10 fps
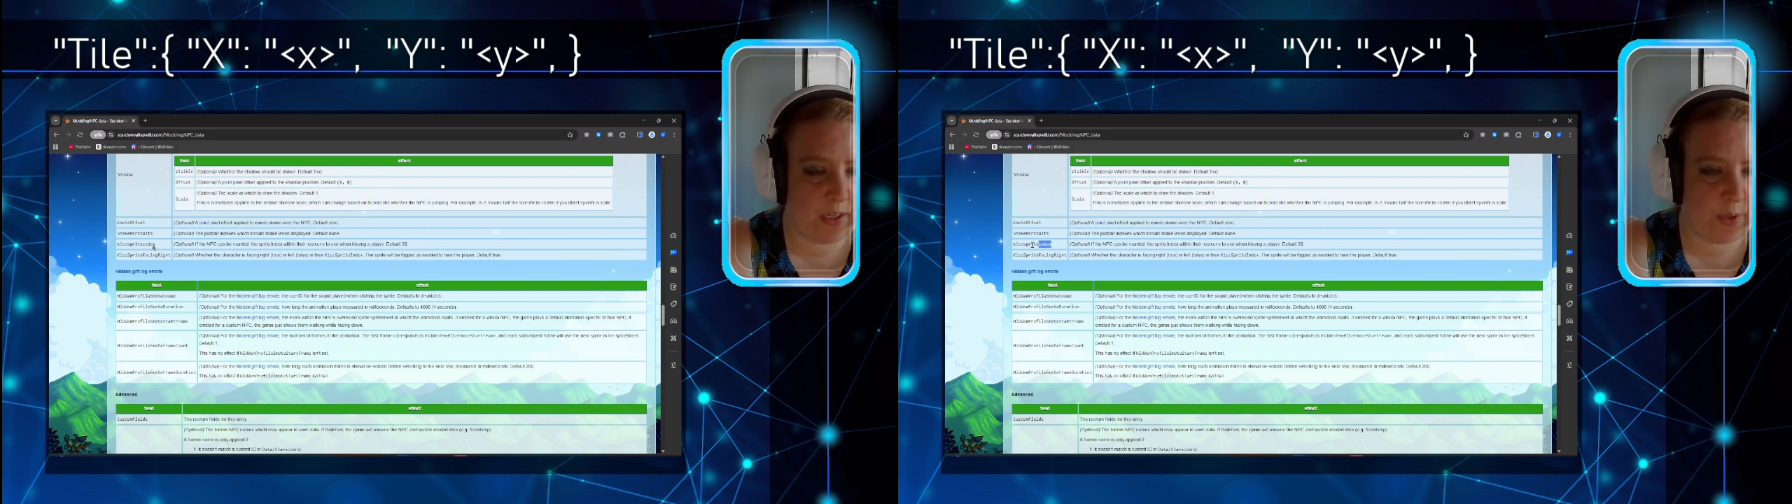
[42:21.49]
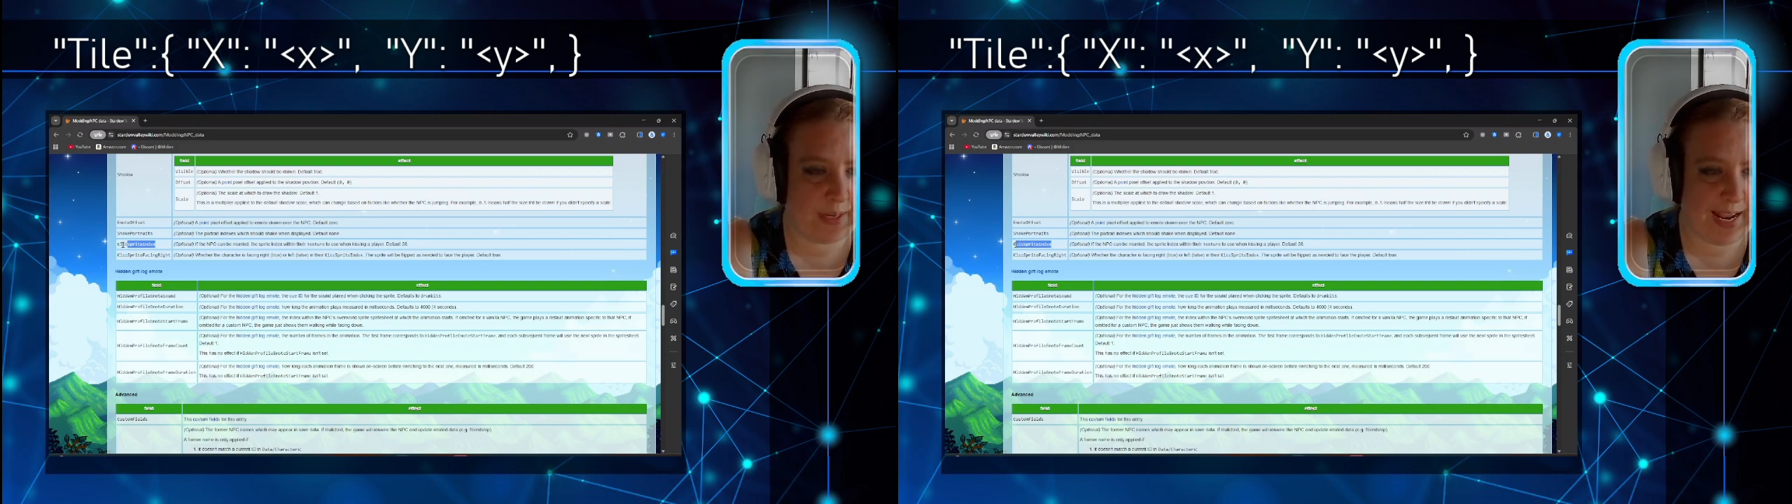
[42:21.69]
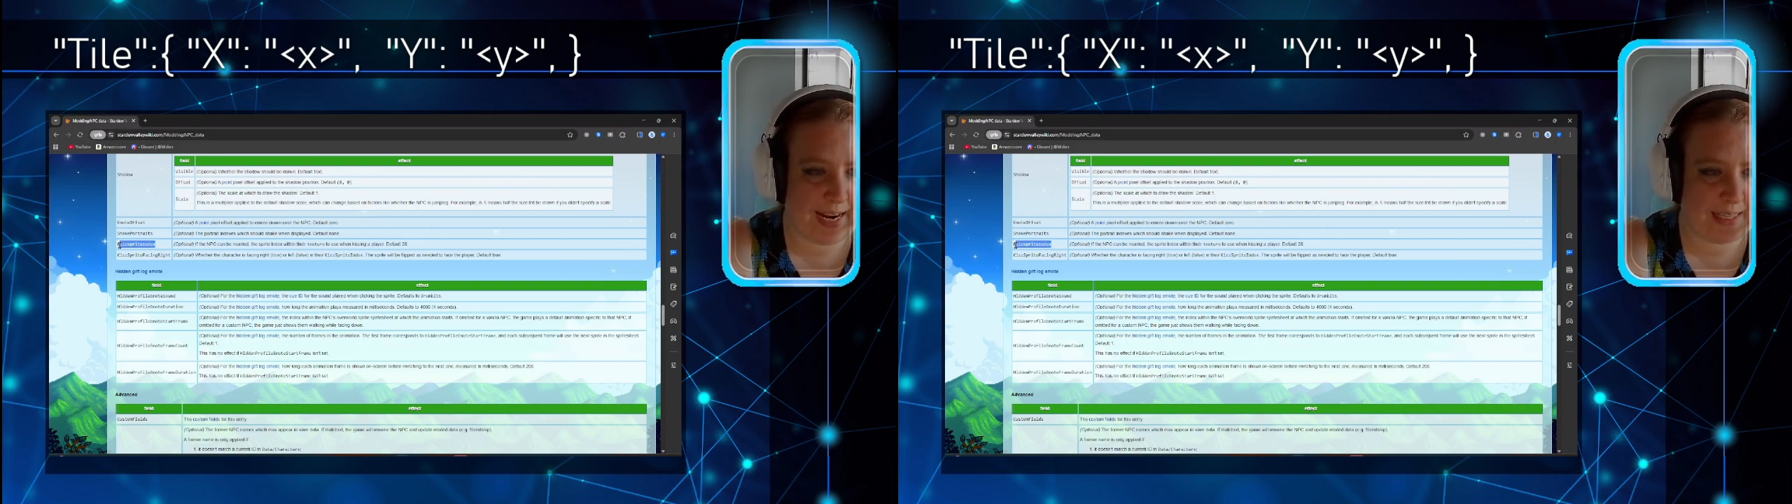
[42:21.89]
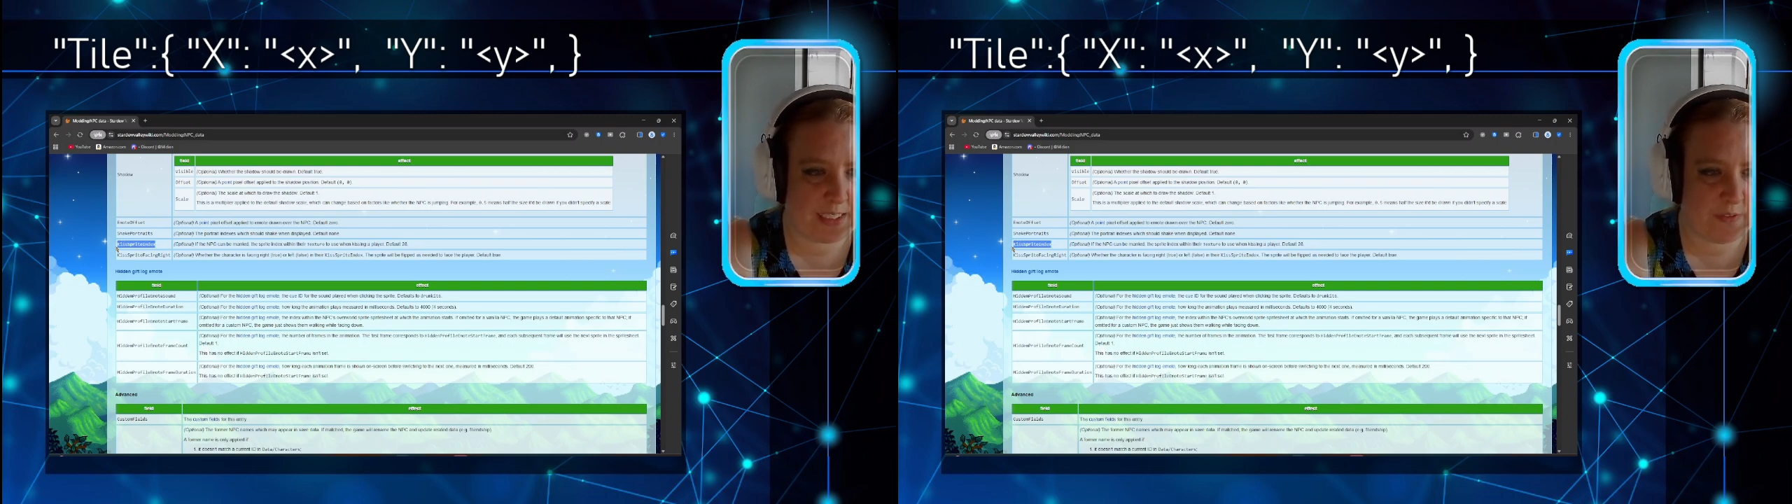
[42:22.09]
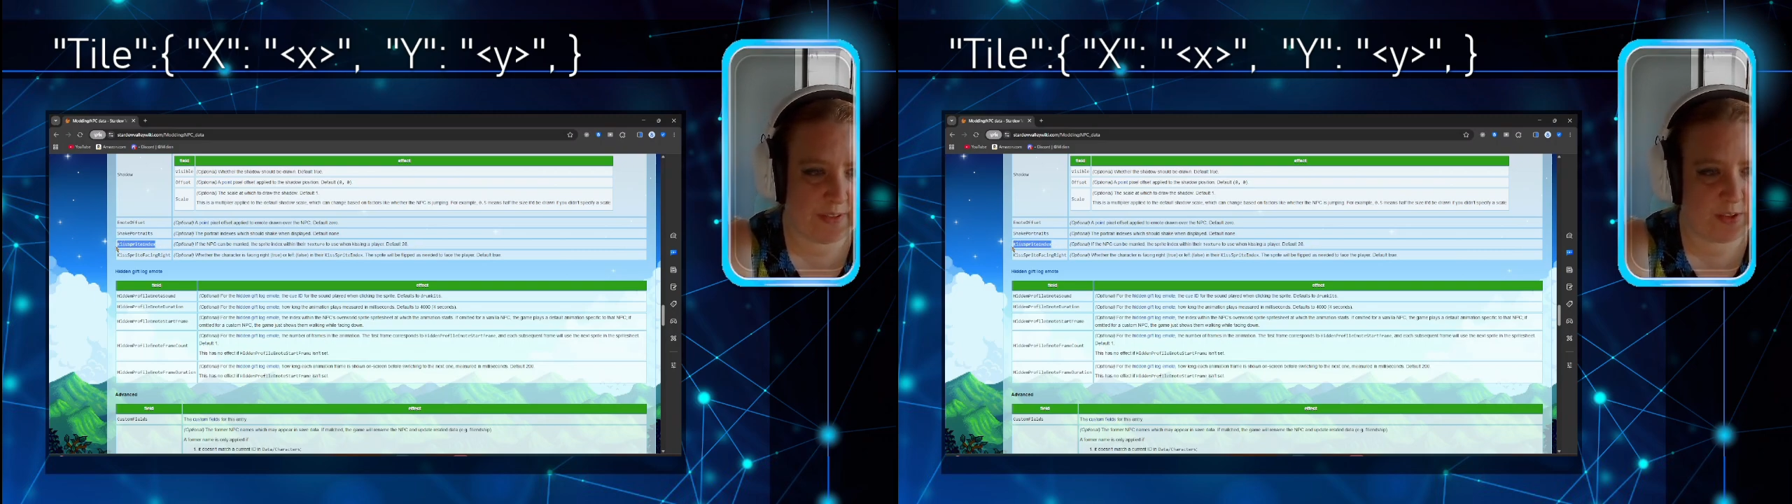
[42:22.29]
you can add
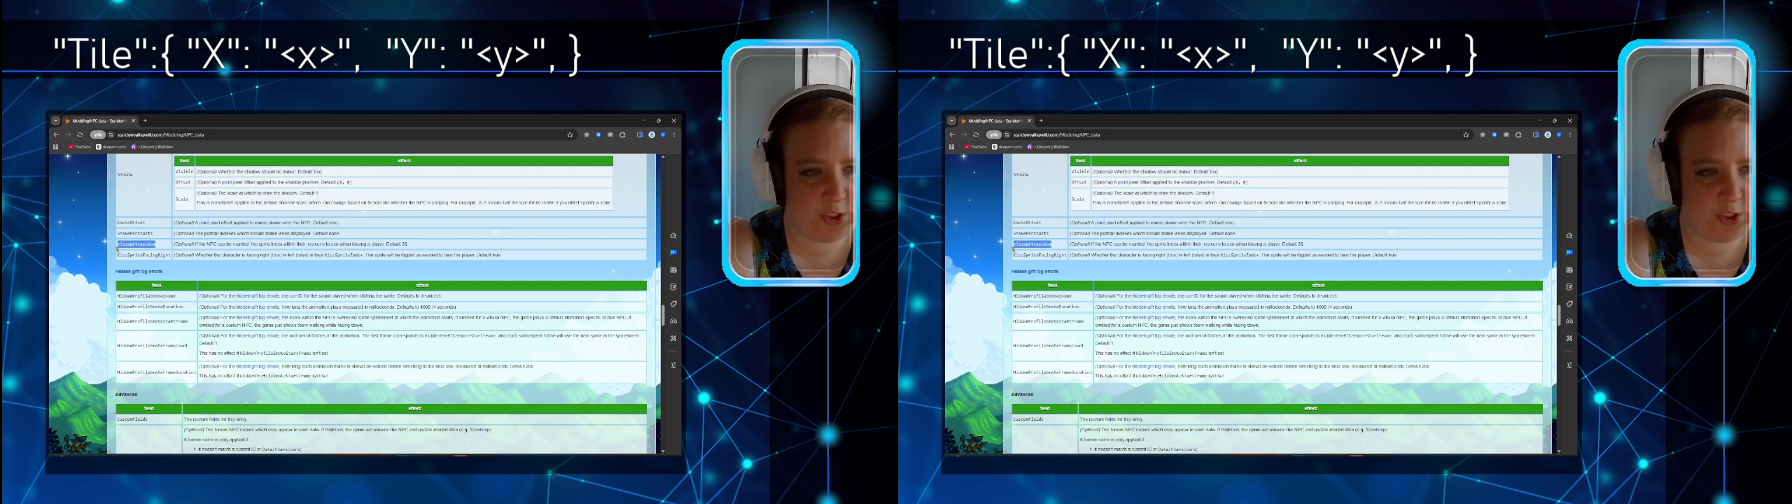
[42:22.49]
this field